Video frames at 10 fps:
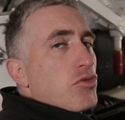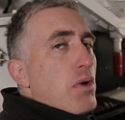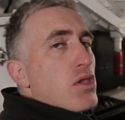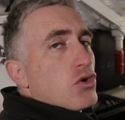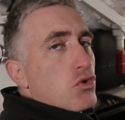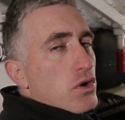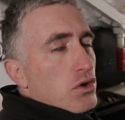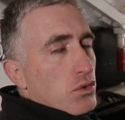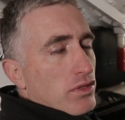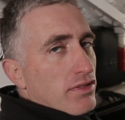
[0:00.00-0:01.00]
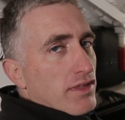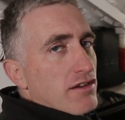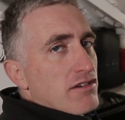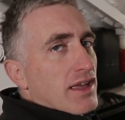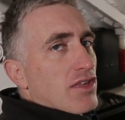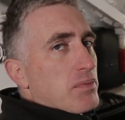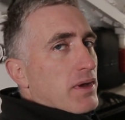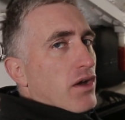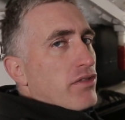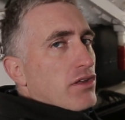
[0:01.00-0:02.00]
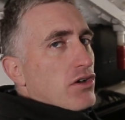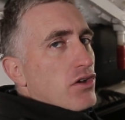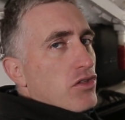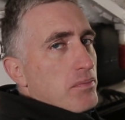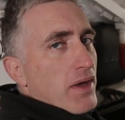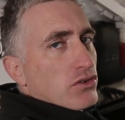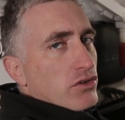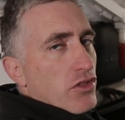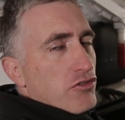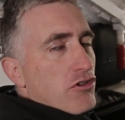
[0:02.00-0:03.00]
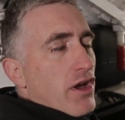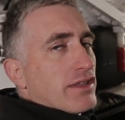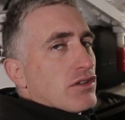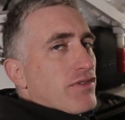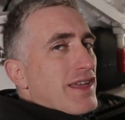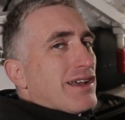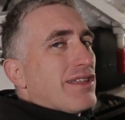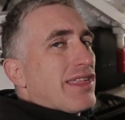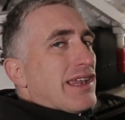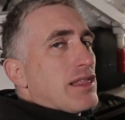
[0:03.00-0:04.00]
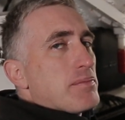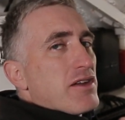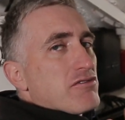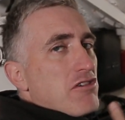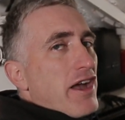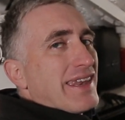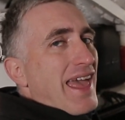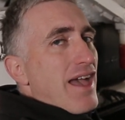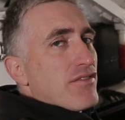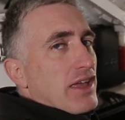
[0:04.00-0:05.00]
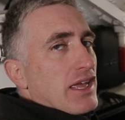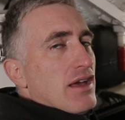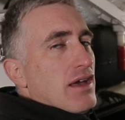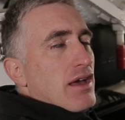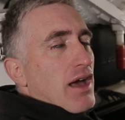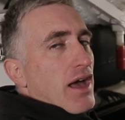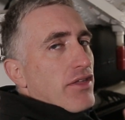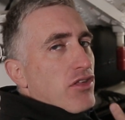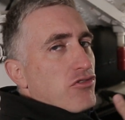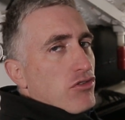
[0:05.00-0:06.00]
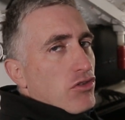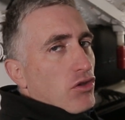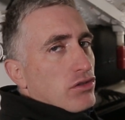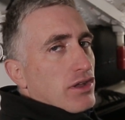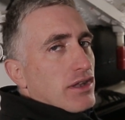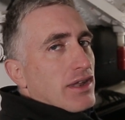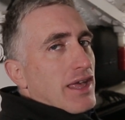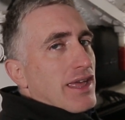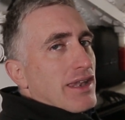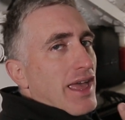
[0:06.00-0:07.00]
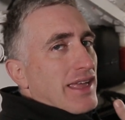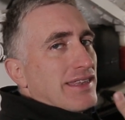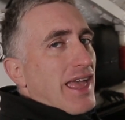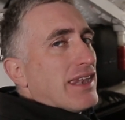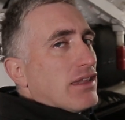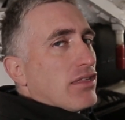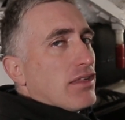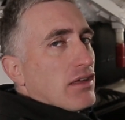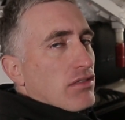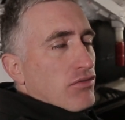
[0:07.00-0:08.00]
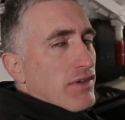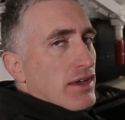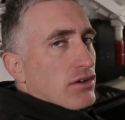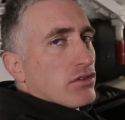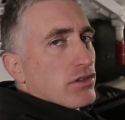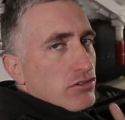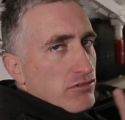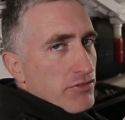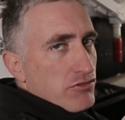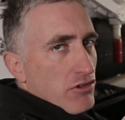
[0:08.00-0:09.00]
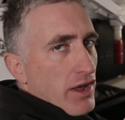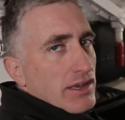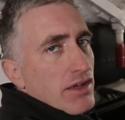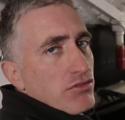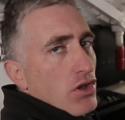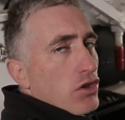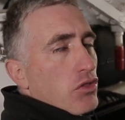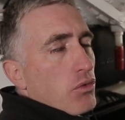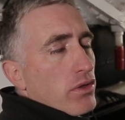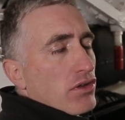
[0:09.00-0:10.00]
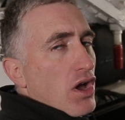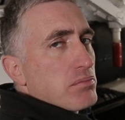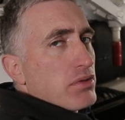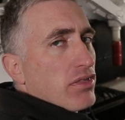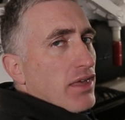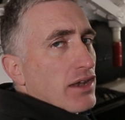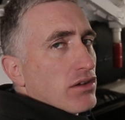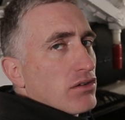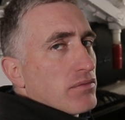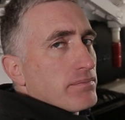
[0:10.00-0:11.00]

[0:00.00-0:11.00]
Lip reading: small quirk with steering is because the gun is mounted to the right, the vehicle's a little bit right heavy. This resulted in a tendency of the vehicle to drift right if not otherwise compensated.